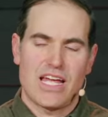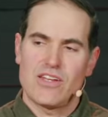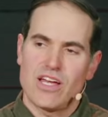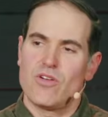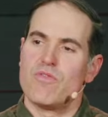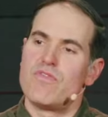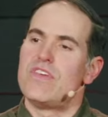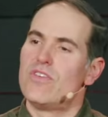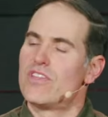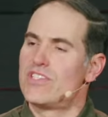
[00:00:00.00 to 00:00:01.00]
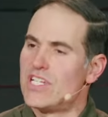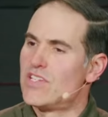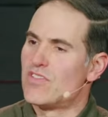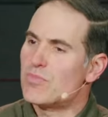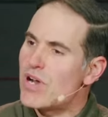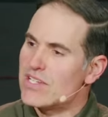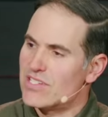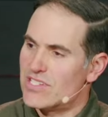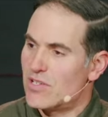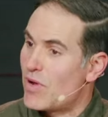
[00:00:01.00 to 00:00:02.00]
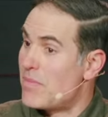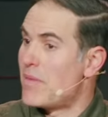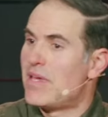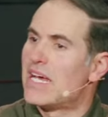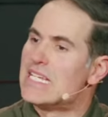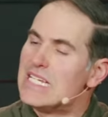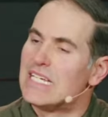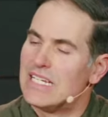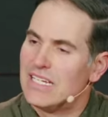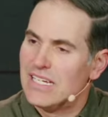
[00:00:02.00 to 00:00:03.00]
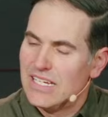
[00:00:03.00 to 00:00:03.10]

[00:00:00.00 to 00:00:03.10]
I, I don't feel the sense of his presence the way maybe I did.